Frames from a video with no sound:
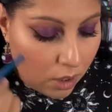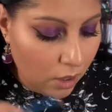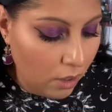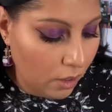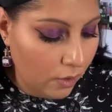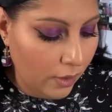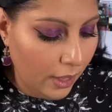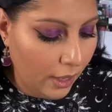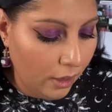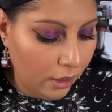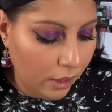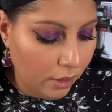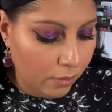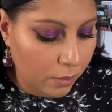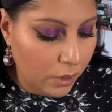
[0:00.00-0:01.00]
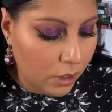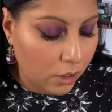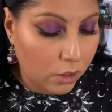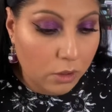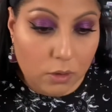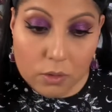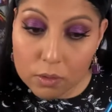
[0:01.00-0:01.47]
Okay, gave me a
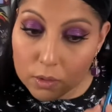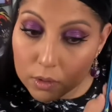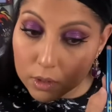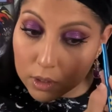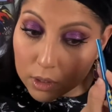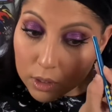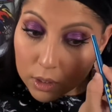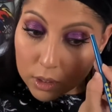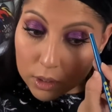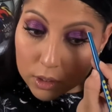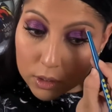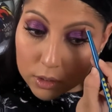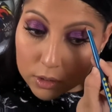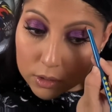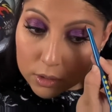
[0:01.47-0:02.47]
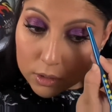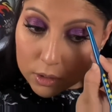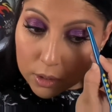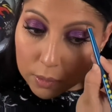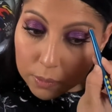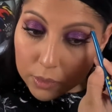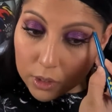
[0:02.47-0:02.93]
little
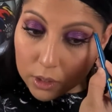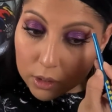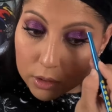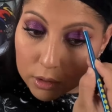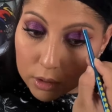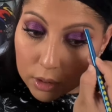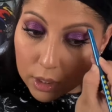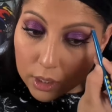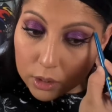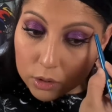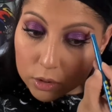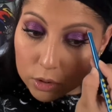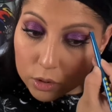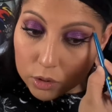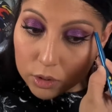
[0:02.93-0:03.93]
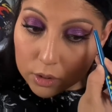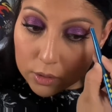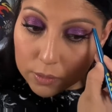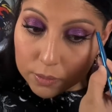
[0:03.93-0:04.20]
something extra.